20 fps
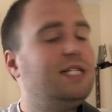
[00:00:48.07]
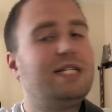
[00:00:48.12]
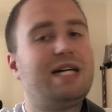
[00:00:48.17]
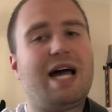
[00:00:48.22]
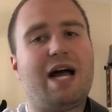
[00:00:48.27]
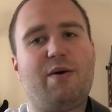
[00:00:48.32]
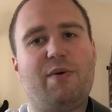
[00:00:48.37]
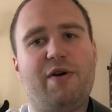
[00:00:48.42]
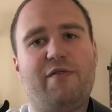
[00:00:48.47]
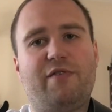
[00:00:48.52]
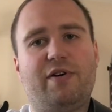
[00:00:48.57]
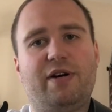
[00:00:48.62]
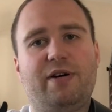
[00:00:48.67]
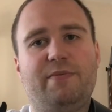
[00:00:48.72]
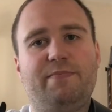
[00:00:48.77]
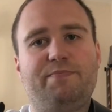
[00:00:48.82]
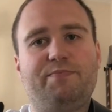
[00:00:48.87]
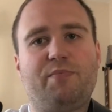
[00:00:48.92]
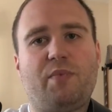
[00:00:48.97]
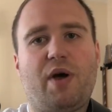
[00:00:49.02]
However,
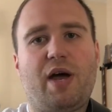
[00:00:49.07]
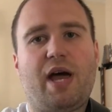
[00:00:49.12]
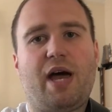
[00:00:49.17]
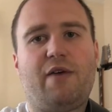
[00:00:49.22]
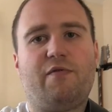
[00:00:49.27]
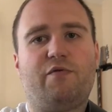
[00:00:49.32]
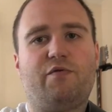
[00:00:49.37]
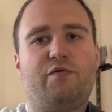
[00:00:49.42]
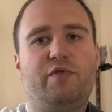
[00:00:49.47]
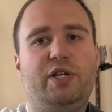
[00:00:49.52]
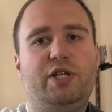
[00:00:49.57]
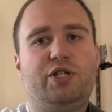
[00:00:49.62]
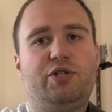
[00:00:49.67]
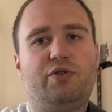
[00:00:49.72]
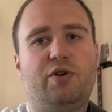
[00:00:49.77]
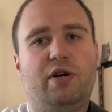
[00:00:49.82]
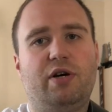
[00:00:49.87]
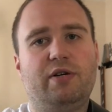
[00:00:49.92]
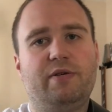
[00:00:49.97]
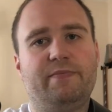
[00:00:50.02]
I have
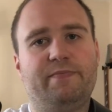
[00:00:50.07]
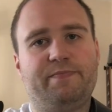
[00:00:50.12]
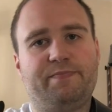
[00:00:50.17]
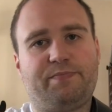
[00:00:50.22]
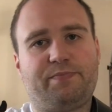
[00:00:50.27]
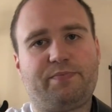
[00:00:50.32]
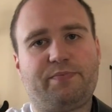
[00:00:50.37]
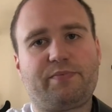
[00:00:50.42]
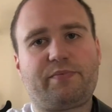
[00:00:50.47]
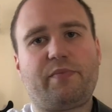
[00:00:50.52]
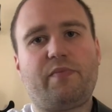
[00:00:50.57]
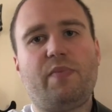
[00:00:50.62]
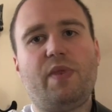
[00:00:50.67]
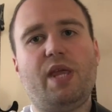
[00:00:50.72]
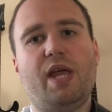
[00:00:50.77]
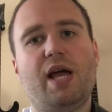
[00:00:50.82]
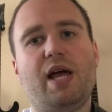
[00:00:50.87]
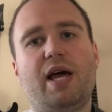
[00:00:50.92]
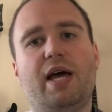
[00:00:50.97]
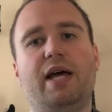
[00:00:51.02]
restrung
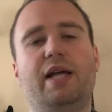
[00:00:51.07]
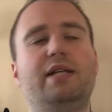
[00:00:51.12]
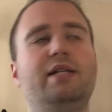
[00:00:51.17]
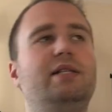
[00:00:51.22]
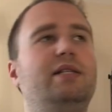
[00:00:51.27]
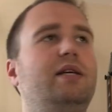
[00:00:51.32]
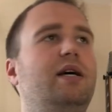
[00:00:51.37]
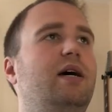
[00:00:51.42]
and